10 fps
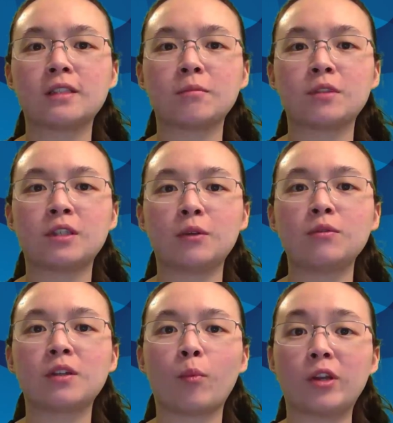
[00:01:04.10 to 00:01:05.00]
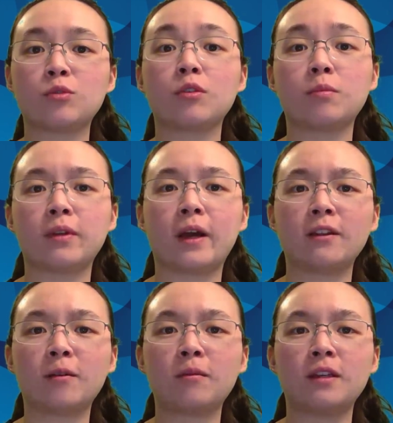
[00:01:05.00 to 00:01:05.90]
to use and when to apply
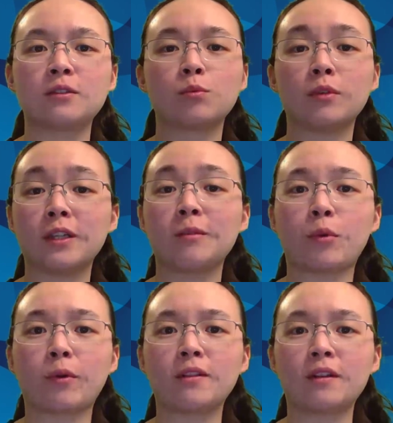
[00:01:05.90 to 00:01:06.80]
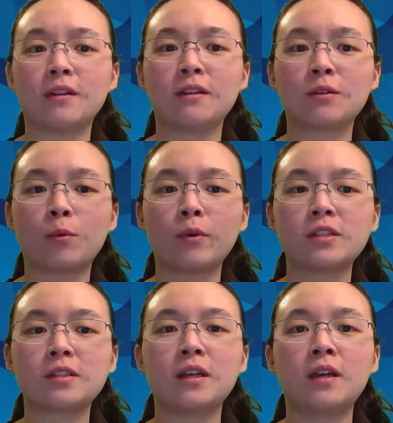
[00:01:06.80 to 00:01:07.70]
them is really important in this
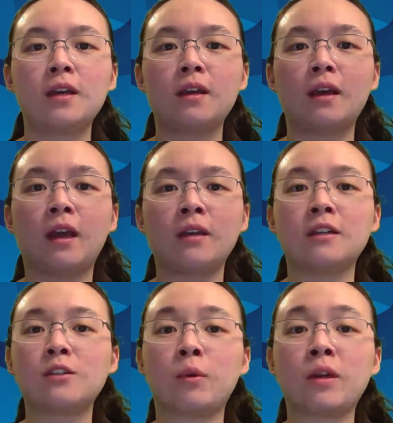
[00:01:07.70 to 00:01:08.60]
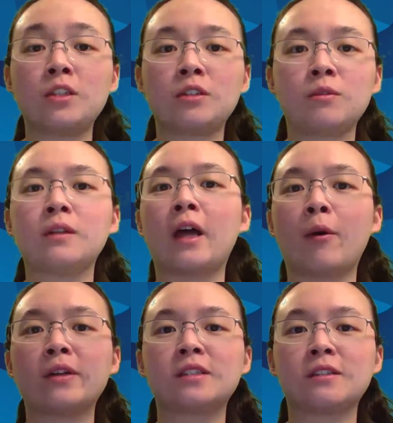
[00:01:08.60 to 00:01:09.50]
course, and it's going to allow
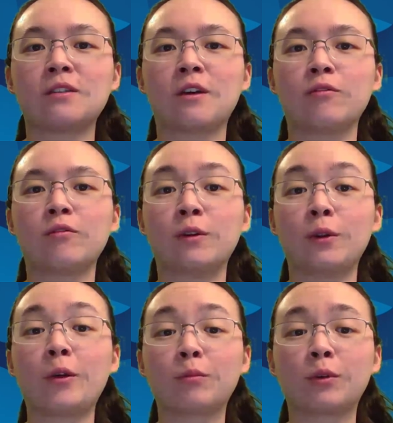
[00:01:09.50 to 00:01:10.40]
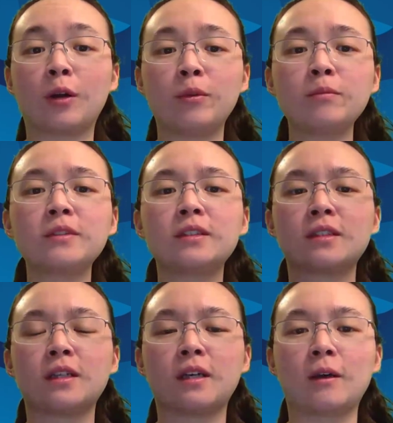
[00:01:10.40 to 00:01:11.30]
us to solve a lot of problems,
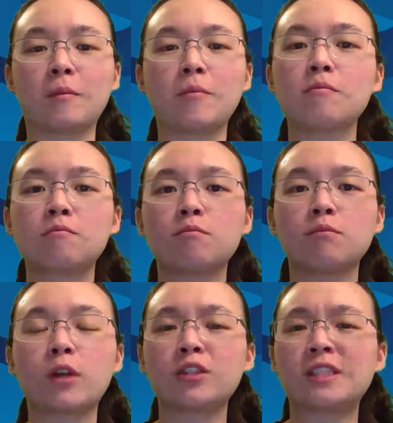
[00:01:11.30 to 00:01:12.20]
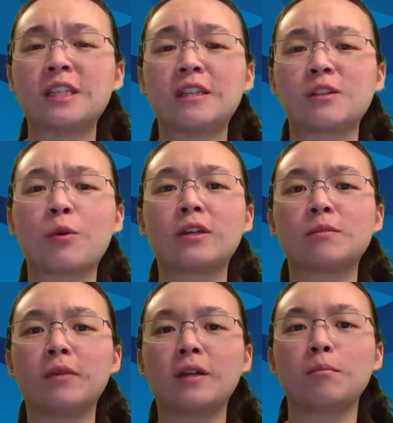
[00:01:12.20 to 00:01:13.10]
not just in this course,
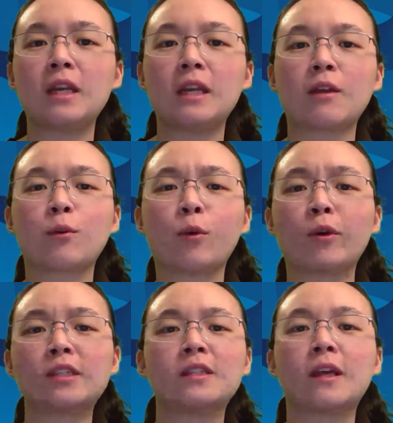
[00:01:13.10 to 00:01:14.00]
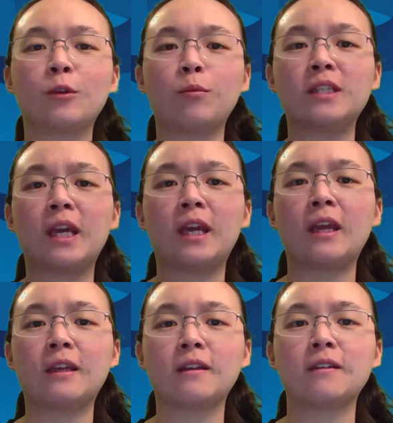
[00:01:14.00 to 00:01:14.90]
but many other courses that you'll be
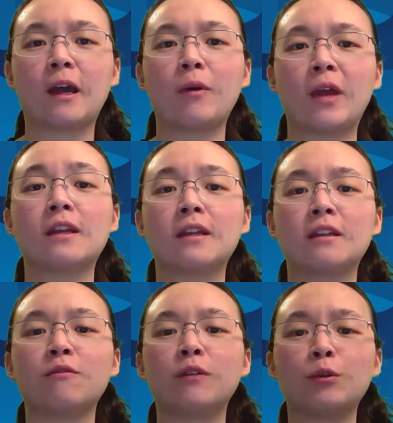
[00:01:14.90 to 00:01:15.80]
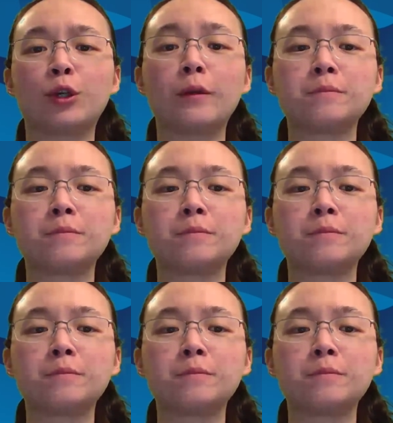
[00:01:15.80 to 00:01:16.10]
taking now and in the future.